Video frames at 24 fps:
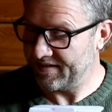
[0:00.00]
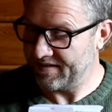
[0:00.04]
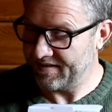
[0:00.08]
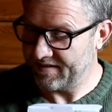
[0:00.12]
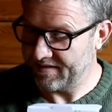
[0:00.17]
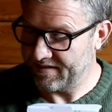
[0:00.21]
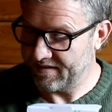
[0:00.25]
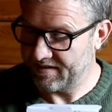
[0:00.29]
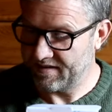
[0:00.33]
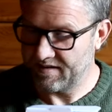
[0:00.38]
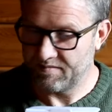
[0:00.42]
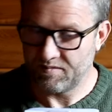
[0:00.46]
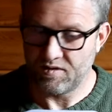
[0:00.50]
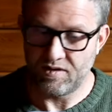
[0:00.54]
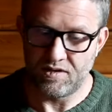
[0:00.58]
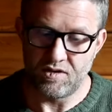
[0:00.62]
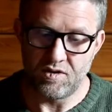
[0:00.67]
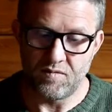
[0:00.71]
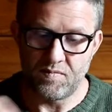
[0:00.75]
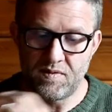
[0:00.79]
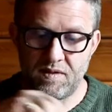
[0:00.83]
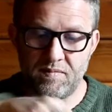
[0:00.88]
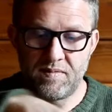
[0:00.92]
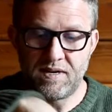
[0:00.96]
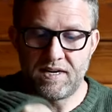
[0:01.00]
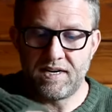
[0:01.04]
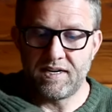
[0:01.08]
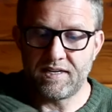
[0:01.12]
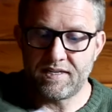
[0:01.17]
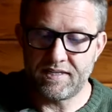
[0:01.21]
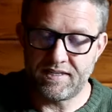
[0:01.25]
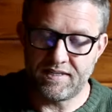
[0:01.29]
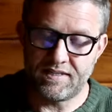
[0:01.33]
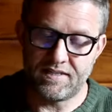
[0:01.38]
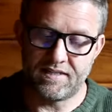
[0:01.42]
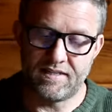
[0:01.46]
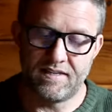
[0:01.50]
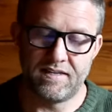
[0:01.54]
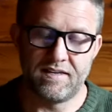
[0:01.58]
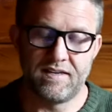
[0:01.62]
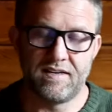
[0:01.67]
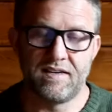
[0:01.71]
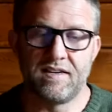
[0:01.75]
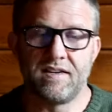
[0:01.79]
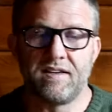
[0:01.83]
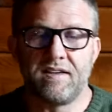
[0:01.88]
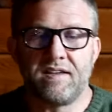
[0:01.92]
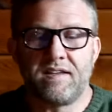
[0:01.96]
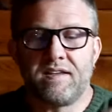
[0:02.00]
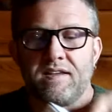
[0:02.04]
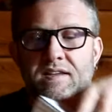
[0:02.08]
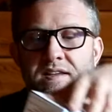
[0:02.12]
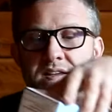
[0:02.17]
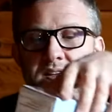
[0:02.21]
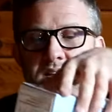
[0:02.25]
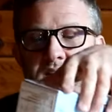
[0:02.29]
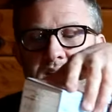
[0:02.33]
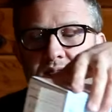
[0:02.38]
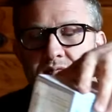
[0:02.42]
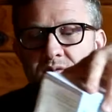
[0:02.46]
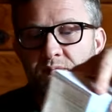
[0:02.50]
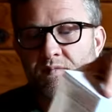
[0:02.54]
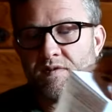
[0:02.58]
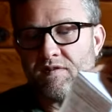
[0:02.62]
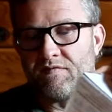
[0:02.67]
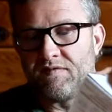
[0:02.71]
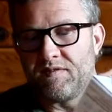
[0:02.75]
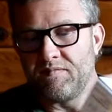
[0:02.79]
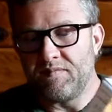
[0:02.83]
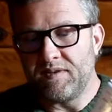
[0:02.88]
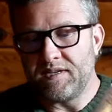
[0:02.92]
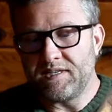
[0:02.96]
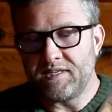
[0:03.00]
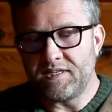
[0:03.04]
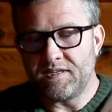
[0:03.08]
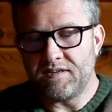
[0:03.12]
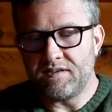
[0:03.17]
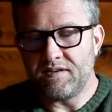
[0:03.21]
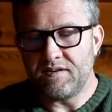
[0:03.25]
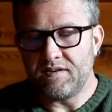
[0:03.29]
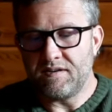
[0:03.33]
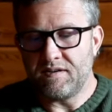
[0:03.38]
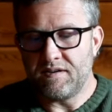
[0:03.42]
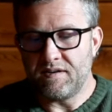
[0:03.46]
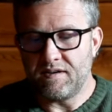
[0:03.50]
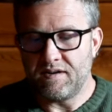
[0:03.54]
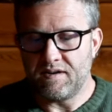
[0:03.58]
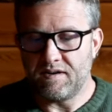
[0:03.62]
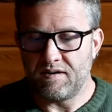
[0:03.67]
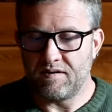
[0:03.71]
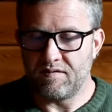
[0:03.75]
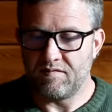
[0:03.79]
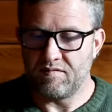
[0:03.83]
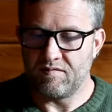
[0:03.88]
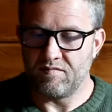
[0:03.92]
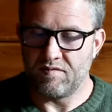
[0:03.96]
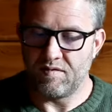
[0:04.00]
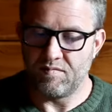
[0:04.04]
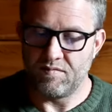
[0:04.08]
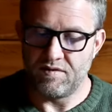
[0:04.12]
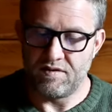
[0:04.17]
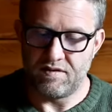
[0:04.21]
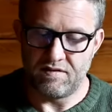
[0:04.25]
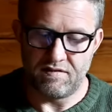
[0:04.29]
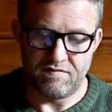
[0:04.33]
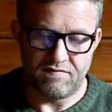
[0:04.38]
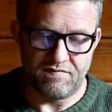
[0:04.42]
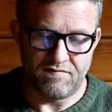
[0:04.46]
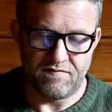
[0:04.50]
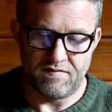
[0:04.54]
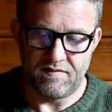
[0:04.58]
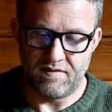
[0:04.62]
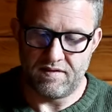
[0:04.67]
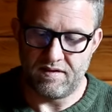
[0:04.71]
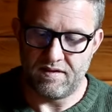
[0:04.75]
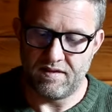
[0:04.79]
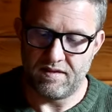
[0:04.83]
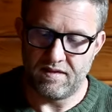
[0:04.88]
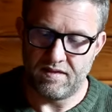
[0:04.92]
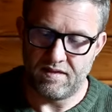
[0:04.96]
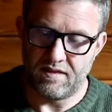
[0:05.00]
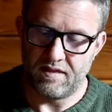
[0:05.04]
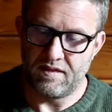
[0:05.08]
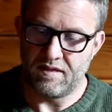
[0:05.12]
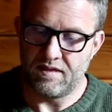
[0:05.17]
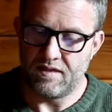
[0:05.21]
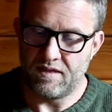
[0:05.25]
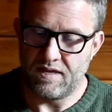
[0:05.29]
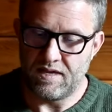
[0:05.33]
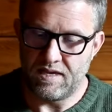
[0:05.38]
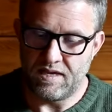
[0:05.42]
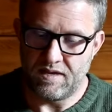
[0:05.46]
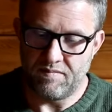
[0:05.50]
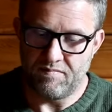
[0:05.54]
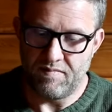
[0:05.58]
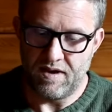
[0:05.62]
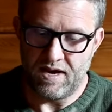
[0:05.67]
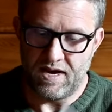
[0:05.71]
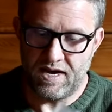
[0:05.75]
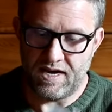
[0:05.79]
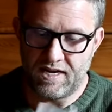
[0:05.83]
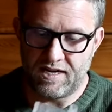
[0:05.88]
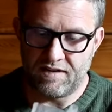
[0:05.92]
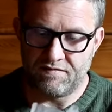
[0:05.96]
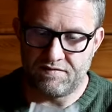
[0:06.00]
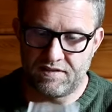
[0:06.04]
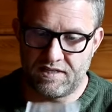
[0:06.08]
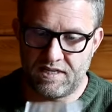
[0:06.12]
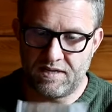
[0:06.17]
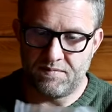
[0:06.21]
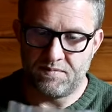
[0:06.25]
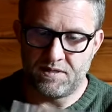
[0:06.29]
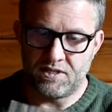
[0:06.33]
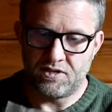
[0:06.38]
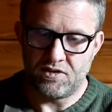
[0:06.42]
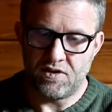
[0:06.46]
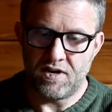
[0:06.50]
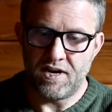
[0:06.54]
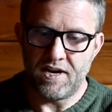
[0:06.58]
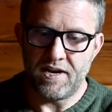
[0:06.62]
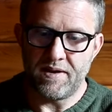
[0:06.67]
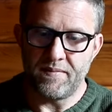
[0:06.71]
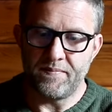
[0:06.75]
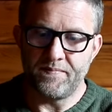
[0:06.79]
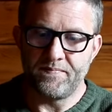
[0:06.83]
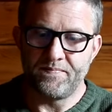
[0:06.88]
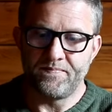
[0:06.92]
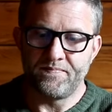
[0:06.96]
I'm going to open the box, remove the mister, remove the bag of substrate.